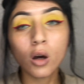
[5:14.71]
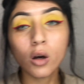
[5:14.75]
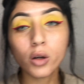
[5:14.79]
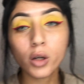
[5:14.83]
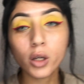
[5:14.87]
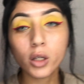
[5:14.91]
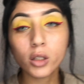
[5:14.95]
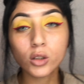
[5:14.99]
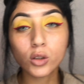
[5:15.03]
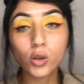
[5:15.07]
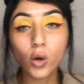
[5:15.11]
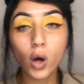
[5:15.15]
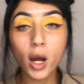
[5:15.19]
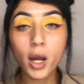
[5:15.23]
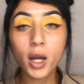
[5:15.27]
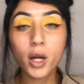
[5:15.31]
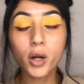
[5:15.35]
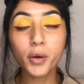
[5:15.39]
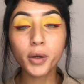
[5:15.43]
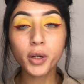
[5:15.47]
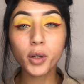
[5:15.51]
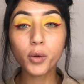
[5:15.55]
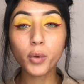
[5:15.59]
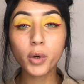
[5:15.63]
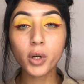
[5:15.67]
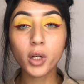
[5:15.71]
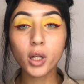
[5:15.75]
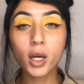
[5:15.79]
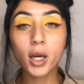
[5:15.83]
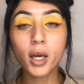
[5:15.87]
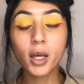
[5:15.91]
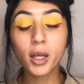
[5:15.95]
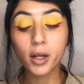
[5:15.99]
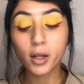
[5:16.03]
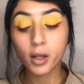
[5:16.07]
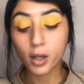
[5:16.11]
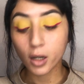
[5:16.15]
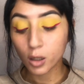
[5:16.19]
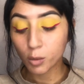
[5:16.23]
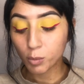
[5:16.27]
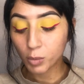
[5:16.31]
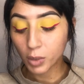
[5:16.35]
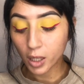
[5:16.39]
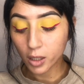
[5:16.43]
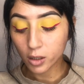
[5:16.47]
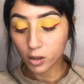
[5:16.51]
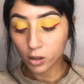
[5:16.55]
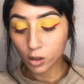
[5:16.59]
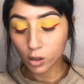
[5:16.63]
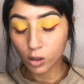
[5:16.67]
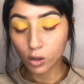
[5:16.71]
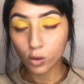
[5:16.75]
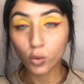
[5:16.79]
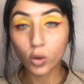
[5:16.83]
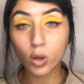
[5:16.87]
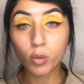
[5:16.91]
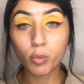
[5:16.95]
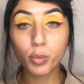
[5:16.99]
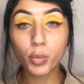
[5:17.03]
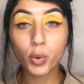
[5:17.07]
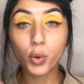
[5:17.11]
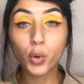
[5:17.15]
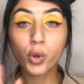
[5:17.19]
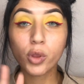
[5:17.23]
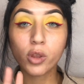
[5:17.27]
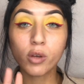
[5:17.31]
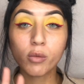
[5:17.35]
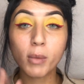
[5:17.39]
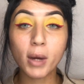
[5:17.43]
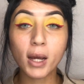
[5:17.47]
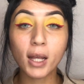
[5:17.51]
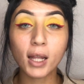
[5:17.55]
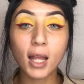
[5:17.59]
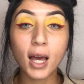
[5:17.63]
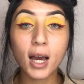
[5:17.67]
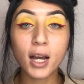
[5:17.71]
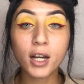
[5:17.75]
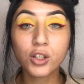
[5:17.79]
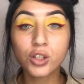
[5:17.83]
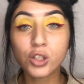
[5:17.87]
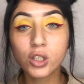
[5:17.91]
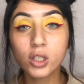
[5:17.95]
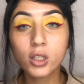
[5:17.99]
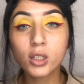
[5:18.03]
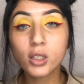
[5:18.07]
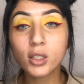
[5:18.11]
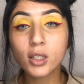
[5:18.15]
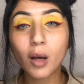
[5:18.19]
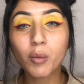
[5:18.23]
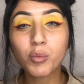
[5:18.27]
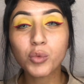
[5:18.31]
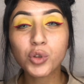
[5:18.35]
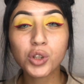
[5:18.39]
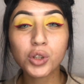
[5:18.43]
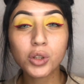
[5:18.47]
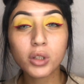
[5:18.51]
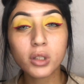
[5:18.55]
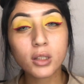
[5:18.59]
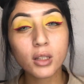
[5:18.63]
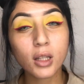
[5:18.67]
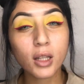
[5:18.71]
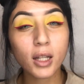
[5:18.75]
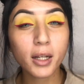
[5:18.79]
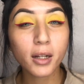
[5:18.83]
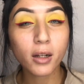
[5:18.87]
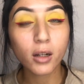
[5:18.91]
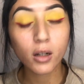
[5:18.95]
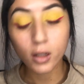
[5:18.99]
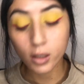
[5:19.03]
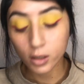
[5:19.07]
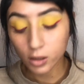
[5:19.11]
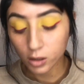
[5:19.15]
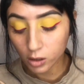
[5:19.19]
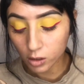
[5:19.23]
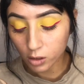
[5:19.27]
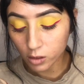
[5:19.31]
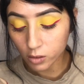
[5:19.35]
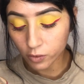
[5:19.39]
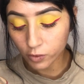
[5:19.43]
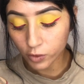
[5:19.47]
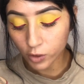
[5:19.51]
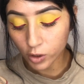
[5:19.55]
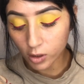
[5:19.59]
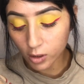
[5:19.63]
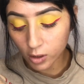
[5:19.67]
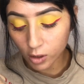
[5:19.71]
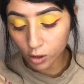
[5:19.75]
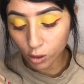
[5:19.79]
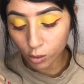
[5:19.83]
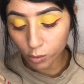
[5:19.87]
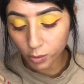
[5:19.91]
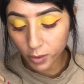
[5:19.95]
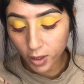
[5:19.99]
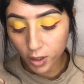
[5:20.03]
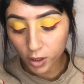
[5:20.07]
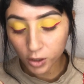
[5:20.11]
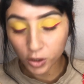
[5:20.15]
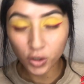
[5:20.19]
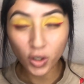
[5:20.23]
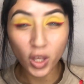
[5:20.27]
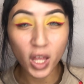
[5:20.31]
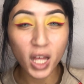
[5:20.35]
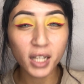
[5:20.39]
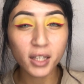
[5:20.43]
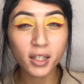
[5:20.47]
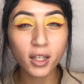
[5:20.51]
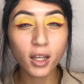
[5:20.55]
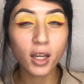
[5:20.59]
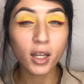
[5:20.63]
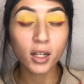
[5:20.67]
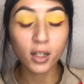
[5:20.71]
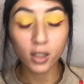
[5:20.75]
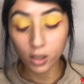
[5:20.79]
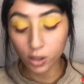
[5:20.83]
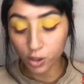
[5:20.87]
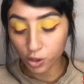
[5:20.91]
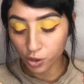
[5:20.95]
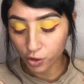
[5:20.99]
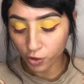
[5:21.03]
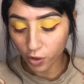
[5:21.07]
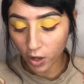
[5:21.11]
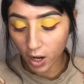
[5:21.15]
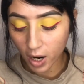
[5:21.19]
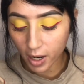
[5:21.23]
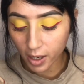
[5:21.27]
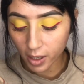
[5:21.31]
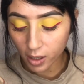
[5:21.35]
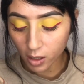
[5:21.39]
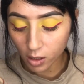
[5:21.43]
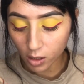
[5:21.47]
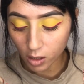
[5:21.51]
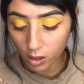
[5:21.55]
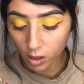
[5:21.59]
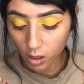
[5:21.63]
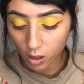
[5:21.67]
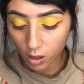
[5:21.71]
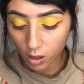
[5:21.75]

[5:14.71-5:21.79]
Okay, so I already went ahead and I applied the glue on both of my lashes. I'm just letting it sit for a little bit so that it could dry.